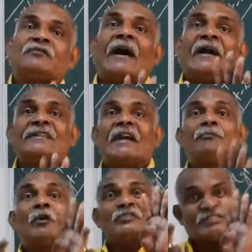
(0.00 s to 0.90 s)
the idea
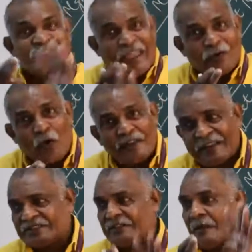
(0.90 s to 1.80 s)
about the
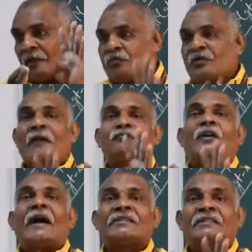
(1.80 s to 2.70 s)
stakeholders. You have to
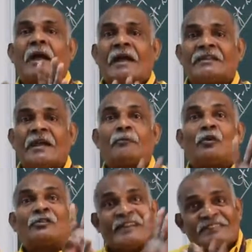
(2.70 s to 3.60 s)
have the idea
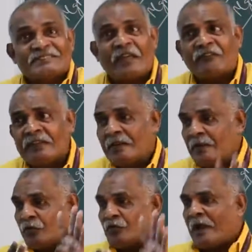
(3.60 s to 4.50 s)
about the risk level.
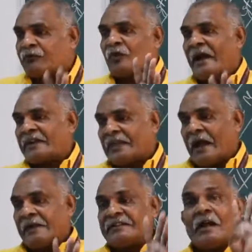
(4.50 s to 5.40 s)
You have to have the
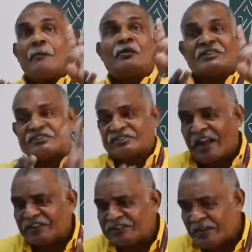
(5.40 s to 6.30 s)
idea about the
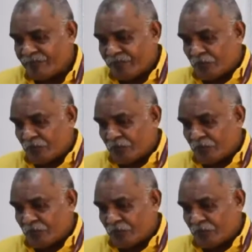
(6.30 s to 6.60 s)
strategy.